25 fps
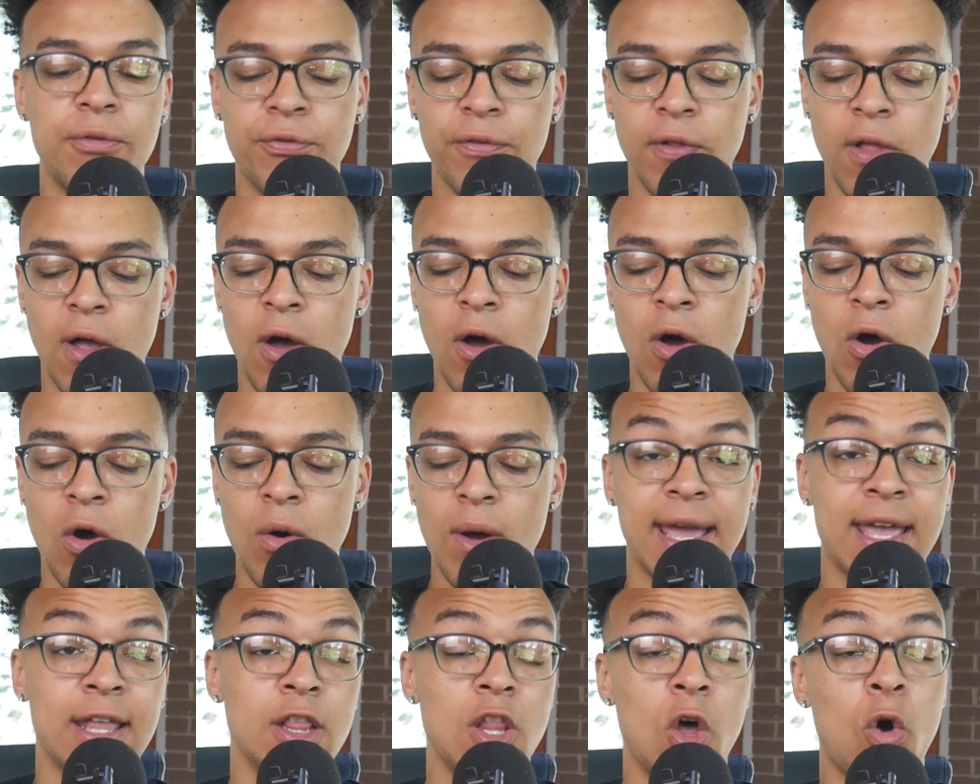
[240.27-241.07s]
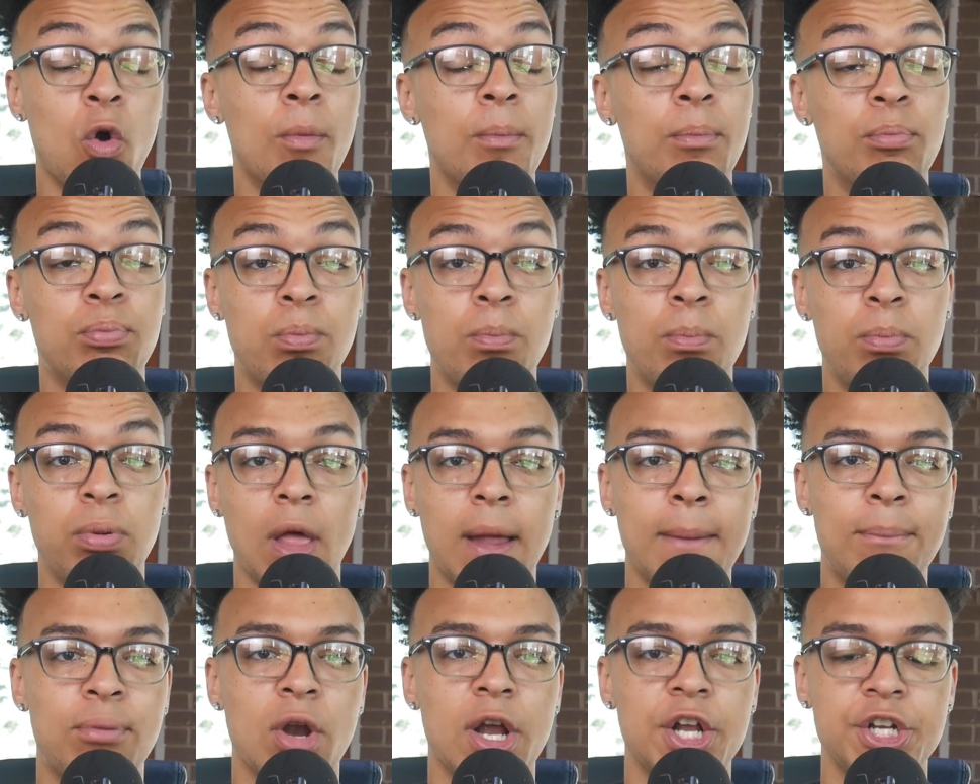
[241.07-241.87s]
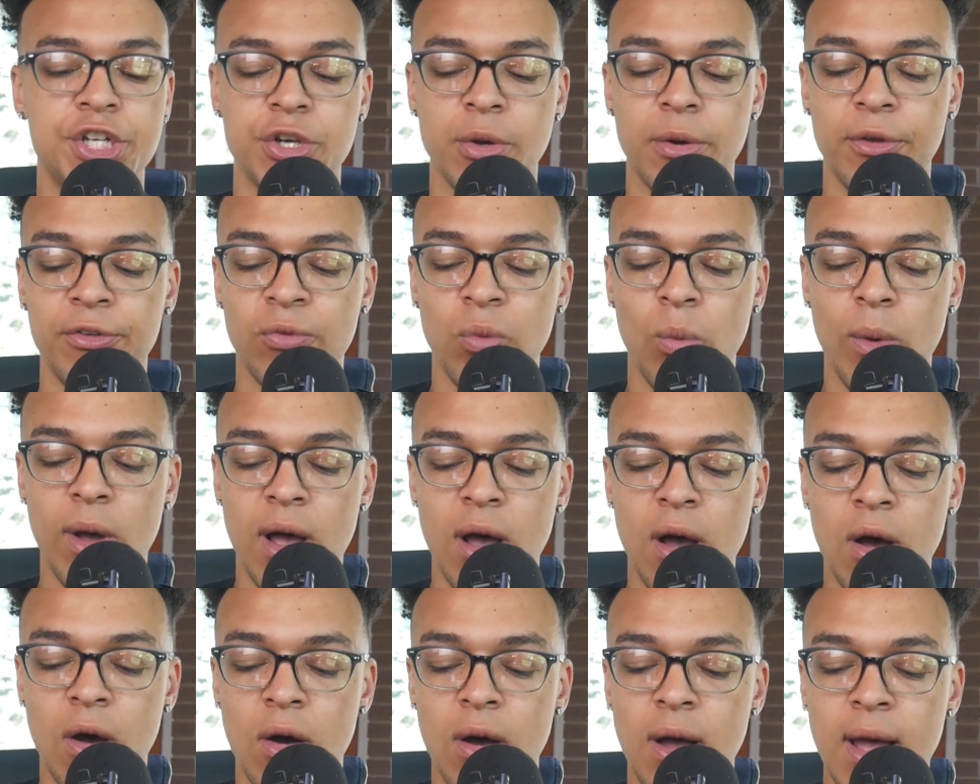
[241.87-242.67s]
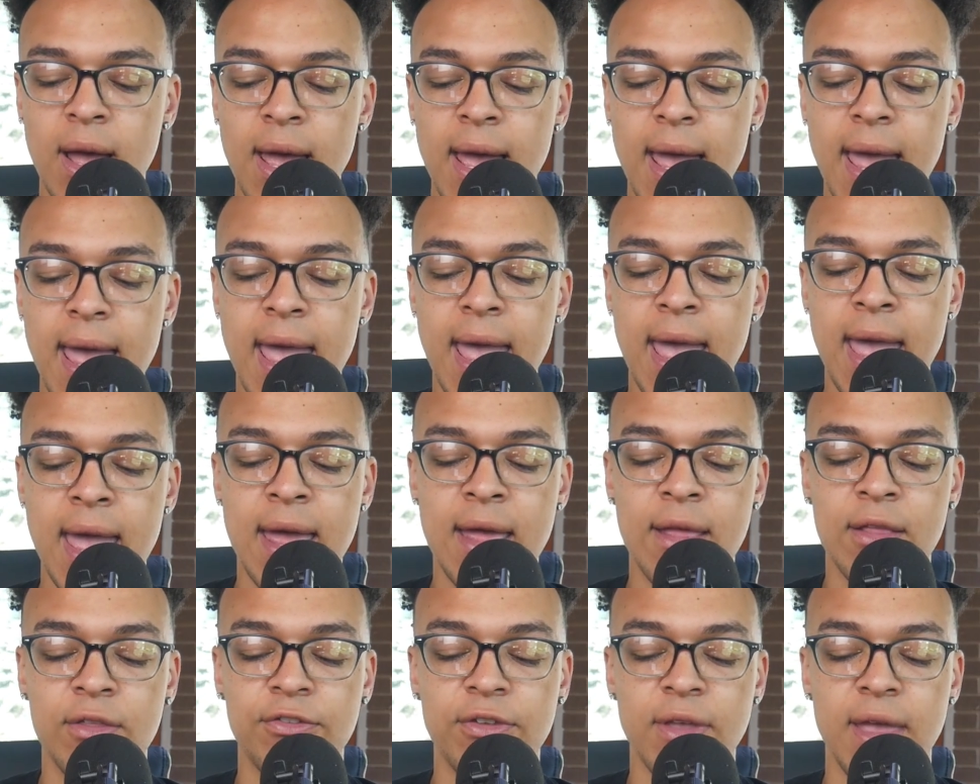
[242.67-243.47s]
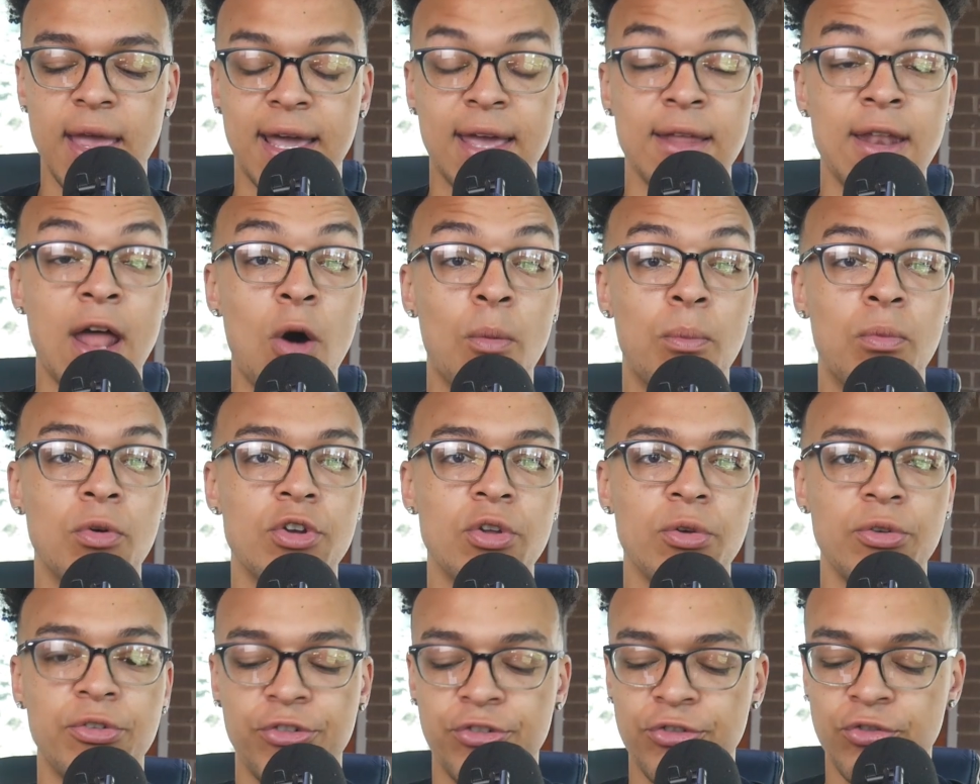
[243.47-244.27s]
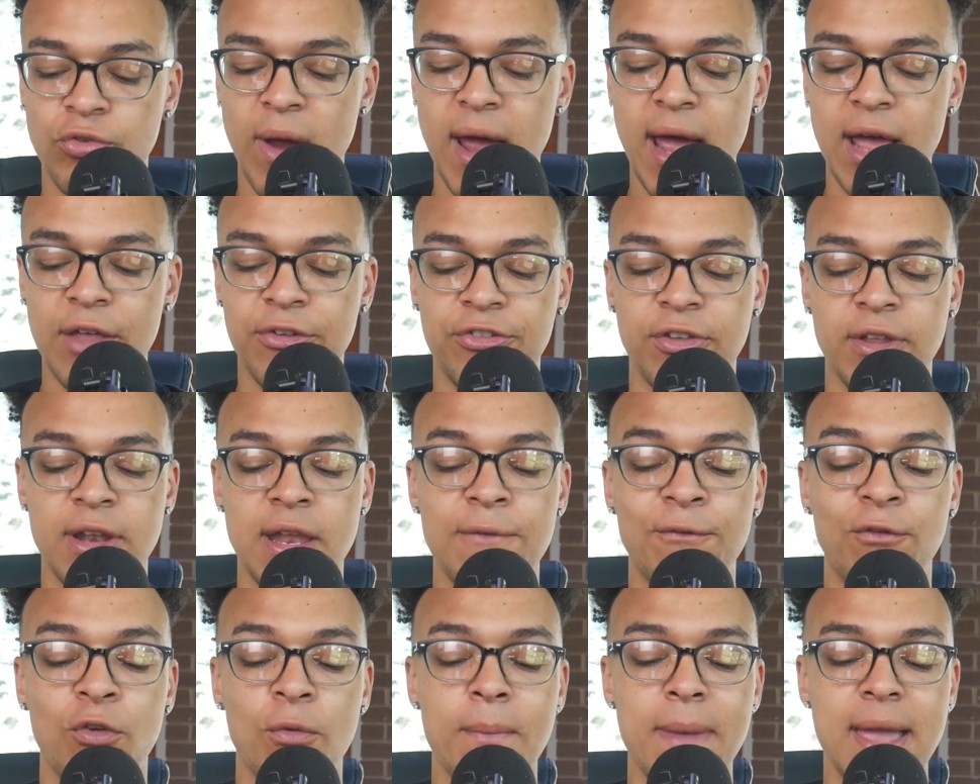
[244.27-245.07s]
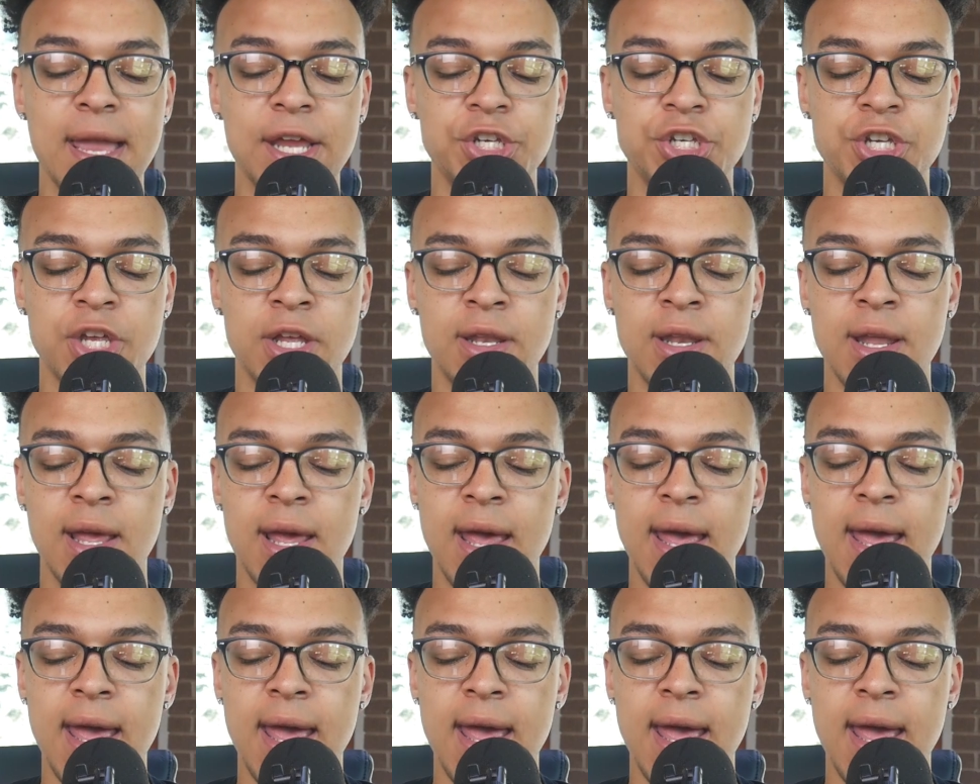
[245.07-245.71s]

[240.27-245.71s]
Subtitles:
flow, can lower blood pressure as well, and it can help reduce stress and inflammation.